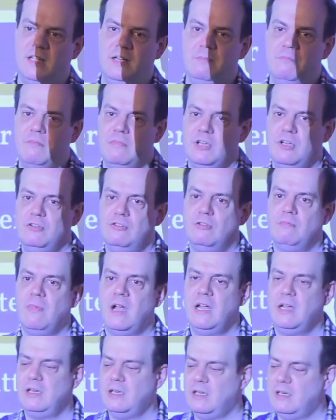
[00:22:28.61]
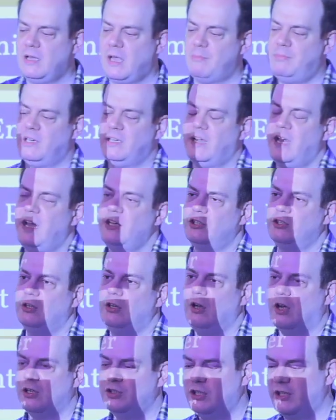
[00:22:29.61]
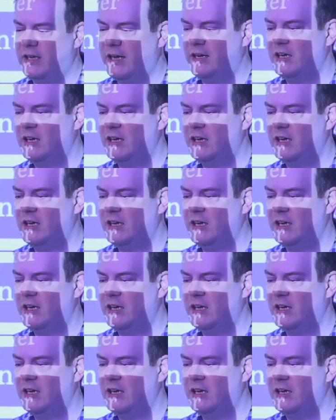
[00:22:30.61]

into my application logic,